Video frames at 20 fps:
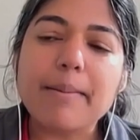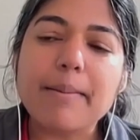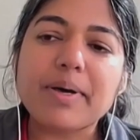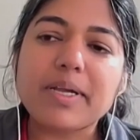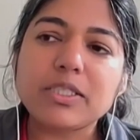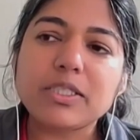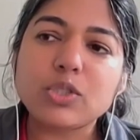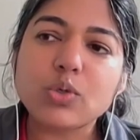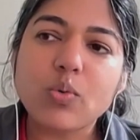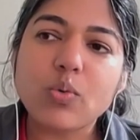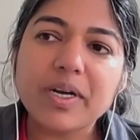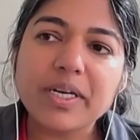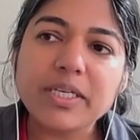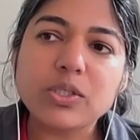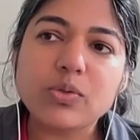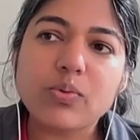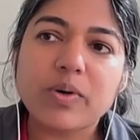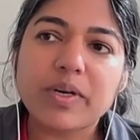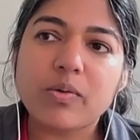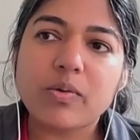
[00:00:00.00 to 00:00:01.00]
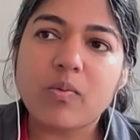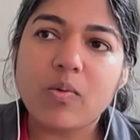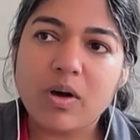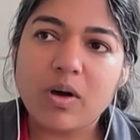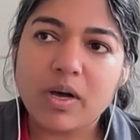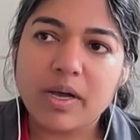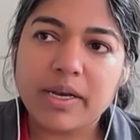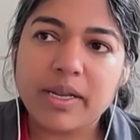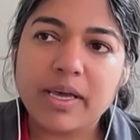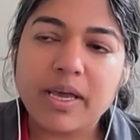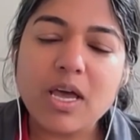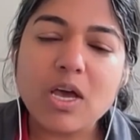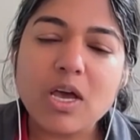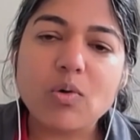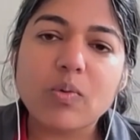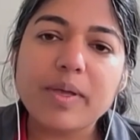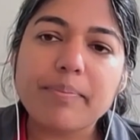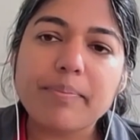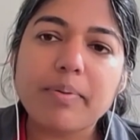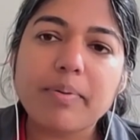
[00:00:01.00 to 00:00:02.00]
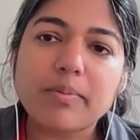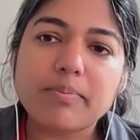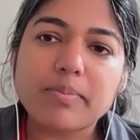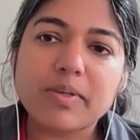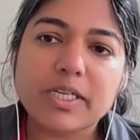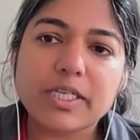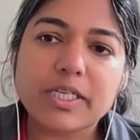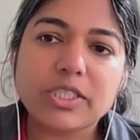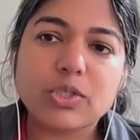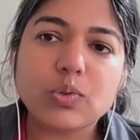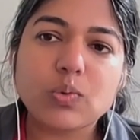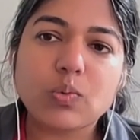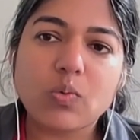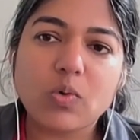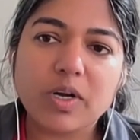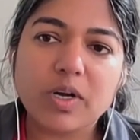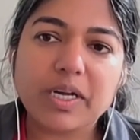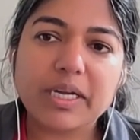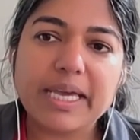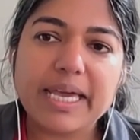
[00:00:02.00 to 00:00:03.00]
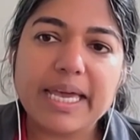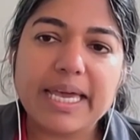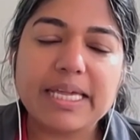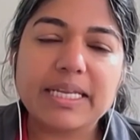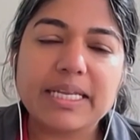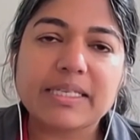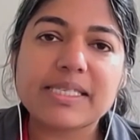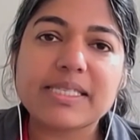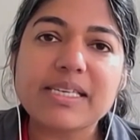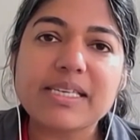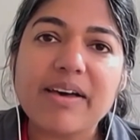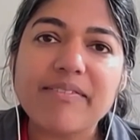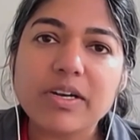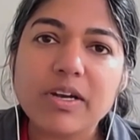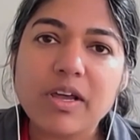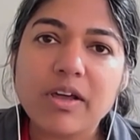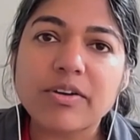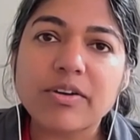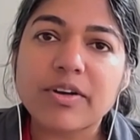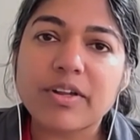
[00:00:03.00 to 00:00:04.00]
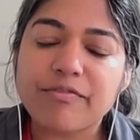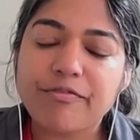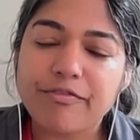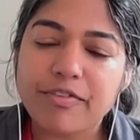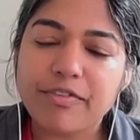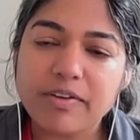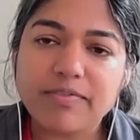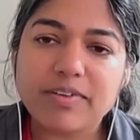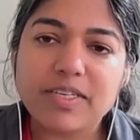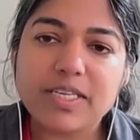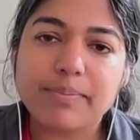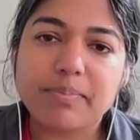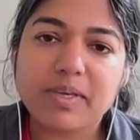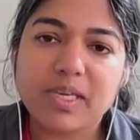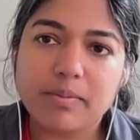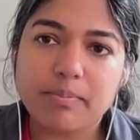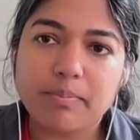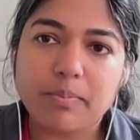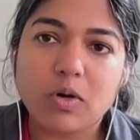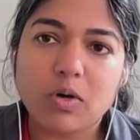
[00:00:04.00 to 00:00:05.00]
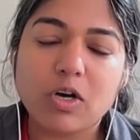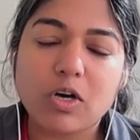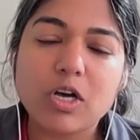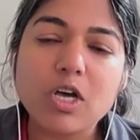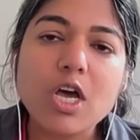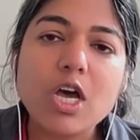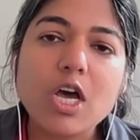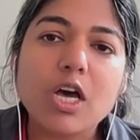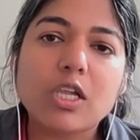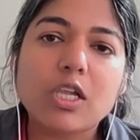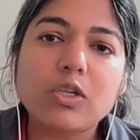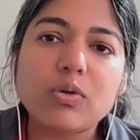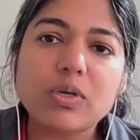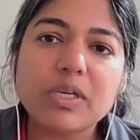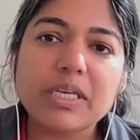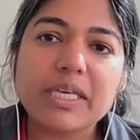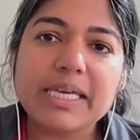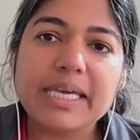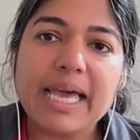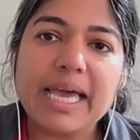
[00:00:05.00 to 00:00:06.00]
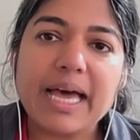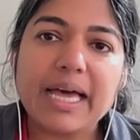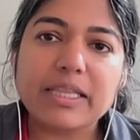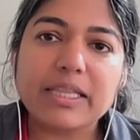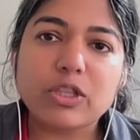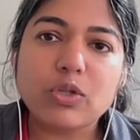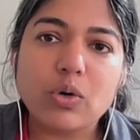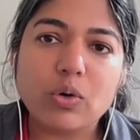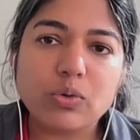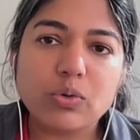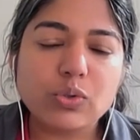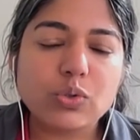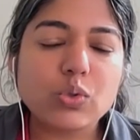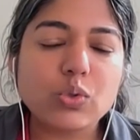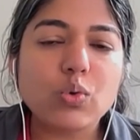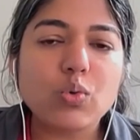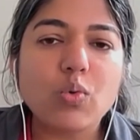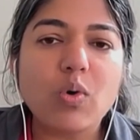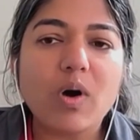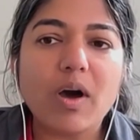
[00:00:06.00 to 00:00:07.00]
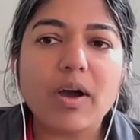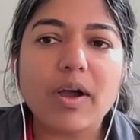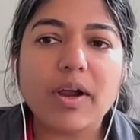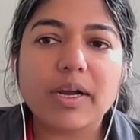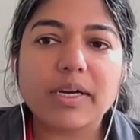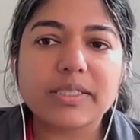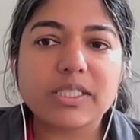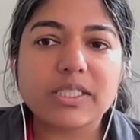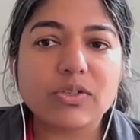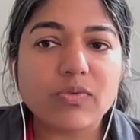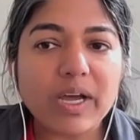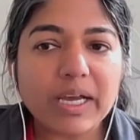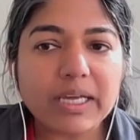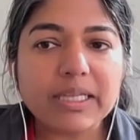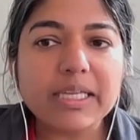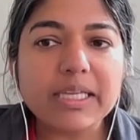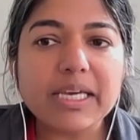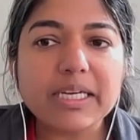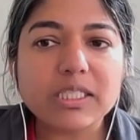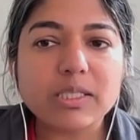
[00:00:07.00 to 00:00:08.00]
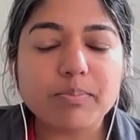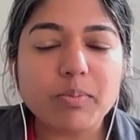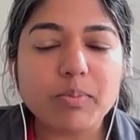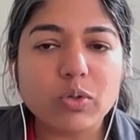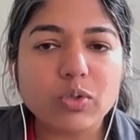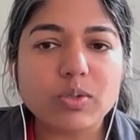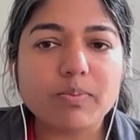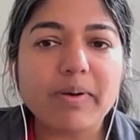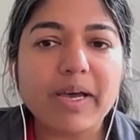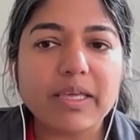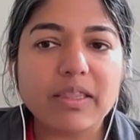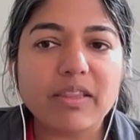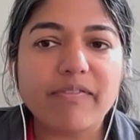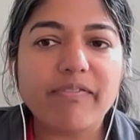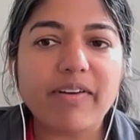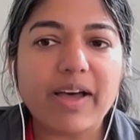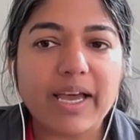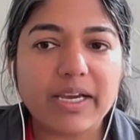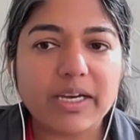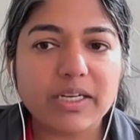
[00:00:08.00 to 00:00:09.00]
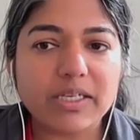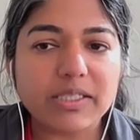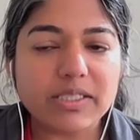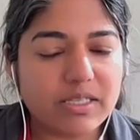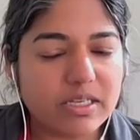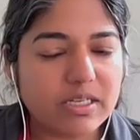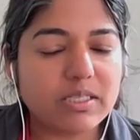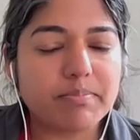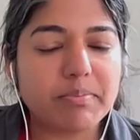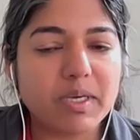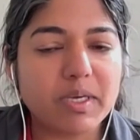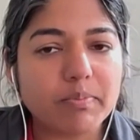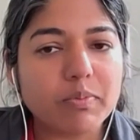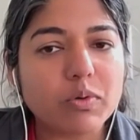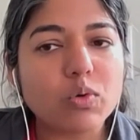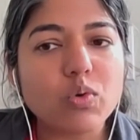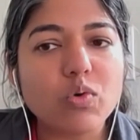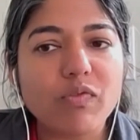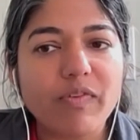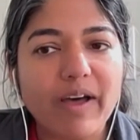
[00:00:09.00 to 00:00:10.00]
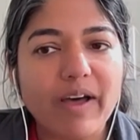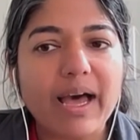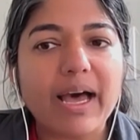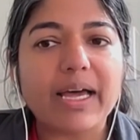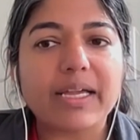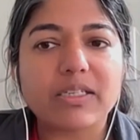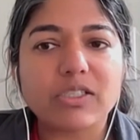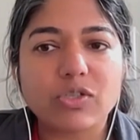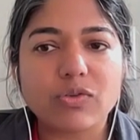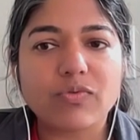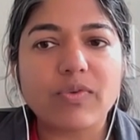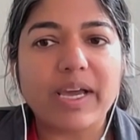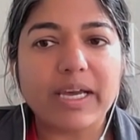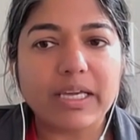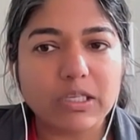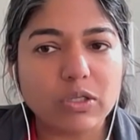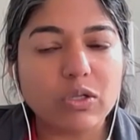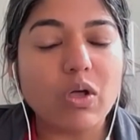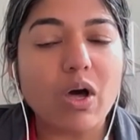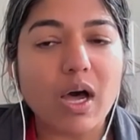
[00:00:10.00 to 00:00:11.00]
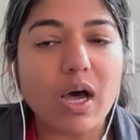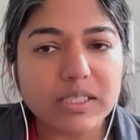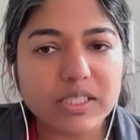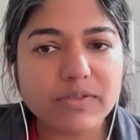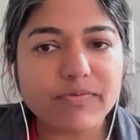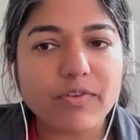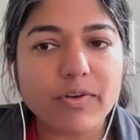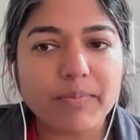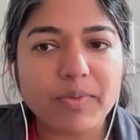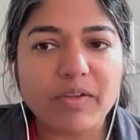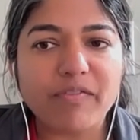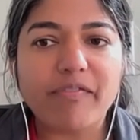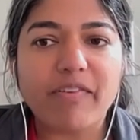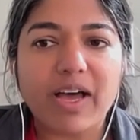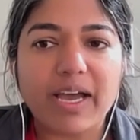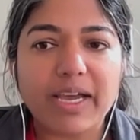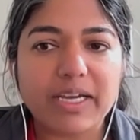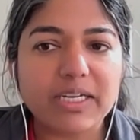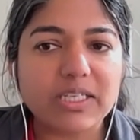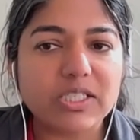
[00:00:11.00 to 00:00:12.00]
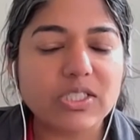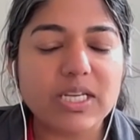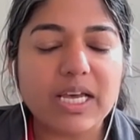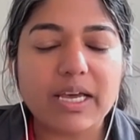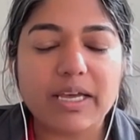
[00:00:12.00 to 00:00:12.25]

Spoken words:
But in 2021, we published work in 750 people looking at those who are directly exposed by the fires, that is people who've had direct loss from the fires,